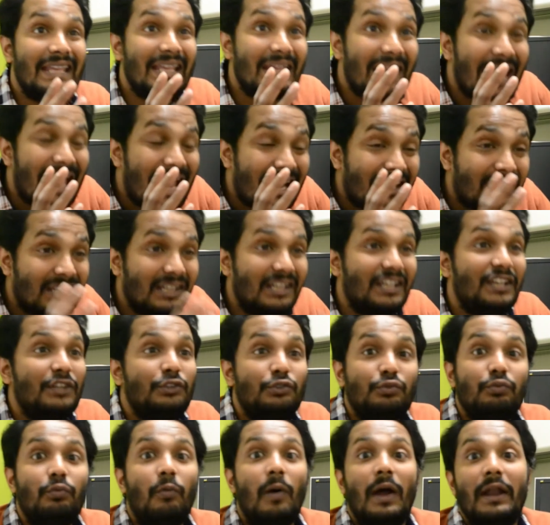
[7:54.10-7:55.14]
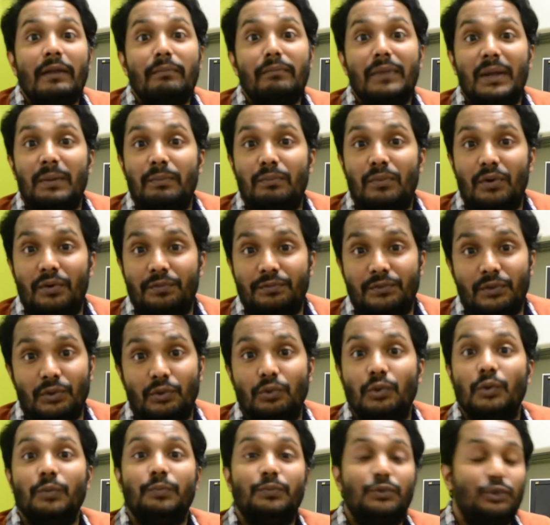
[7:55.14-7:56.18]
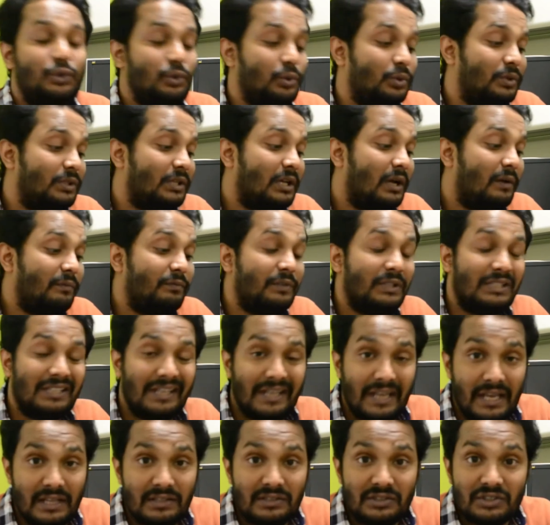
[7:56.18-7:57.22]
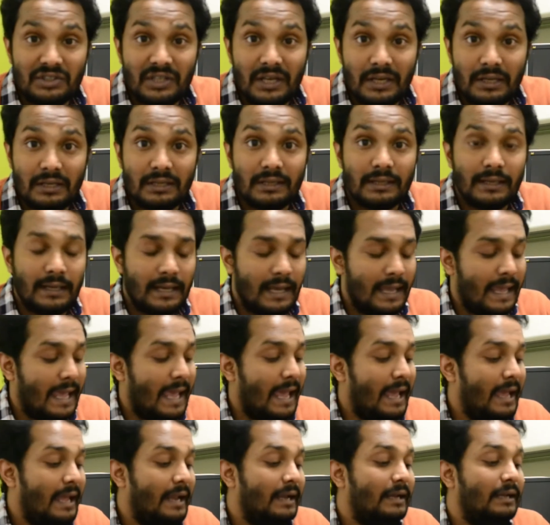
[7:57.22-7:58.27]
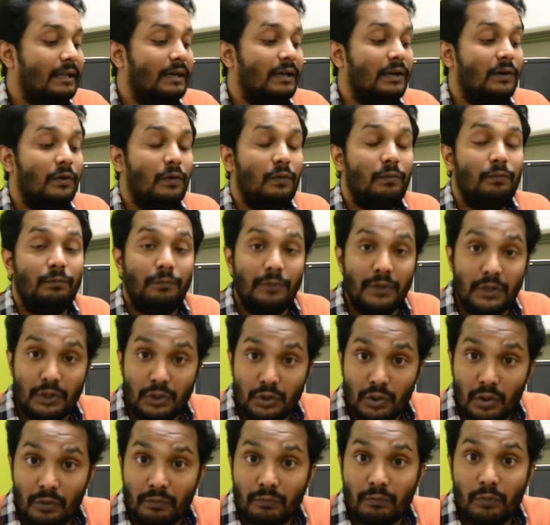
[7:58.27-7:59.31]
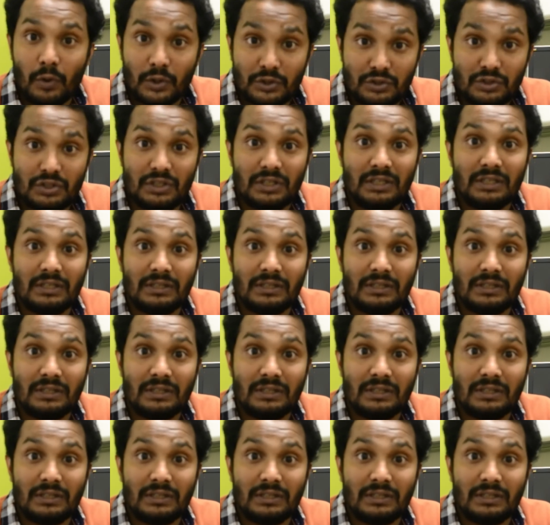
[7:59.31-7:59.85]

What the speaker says: at least one member of the group should come with a headset and a video watching